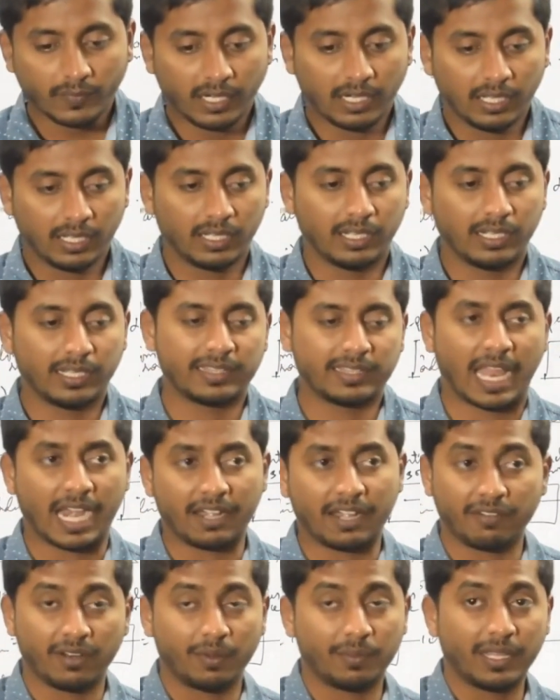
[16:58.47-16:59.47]

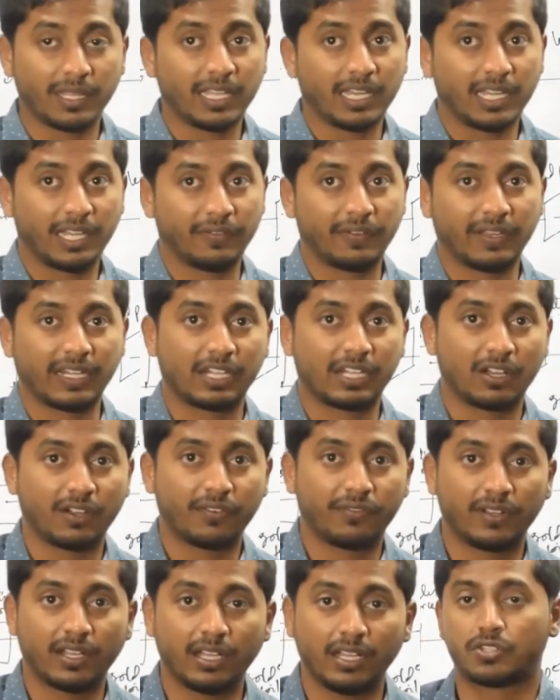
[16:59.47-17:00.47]
that will be the defect
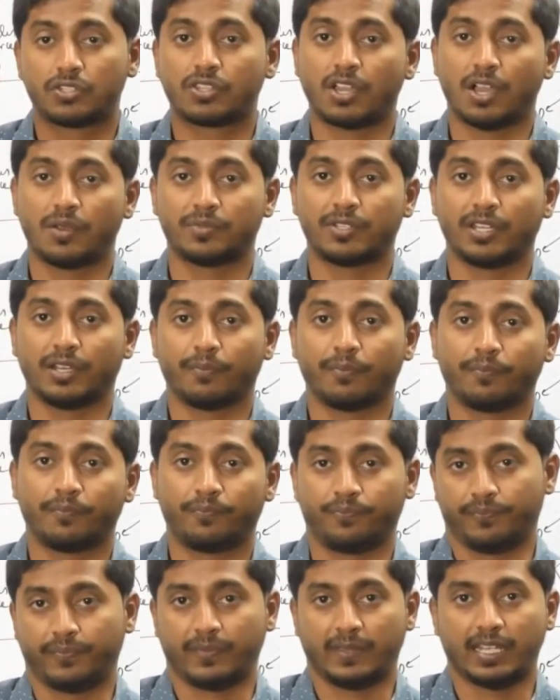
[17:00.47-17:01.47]
of Thomson,
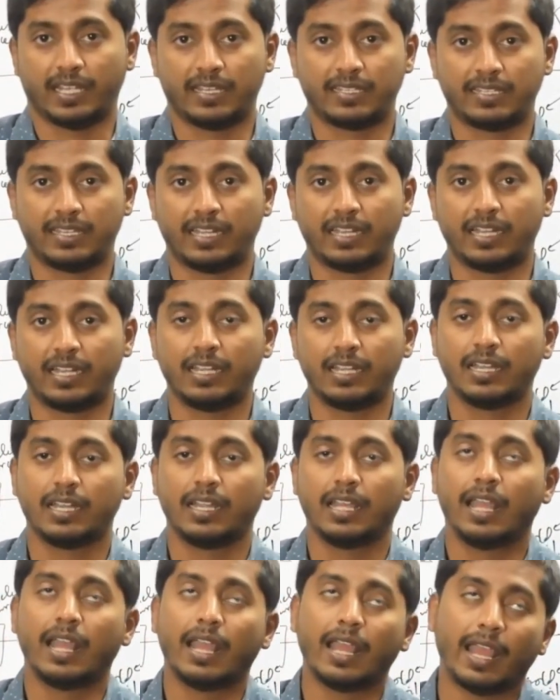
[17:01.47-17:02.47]
isn't it?
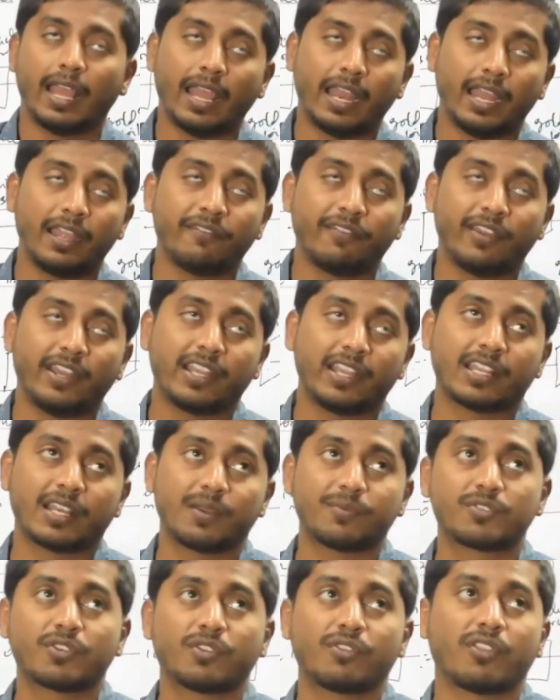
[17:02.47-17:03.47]
And when it
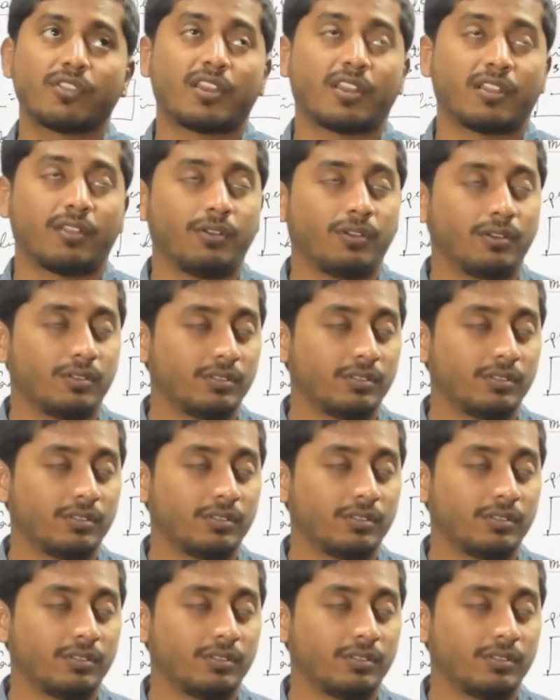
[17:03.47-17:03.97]
comes to the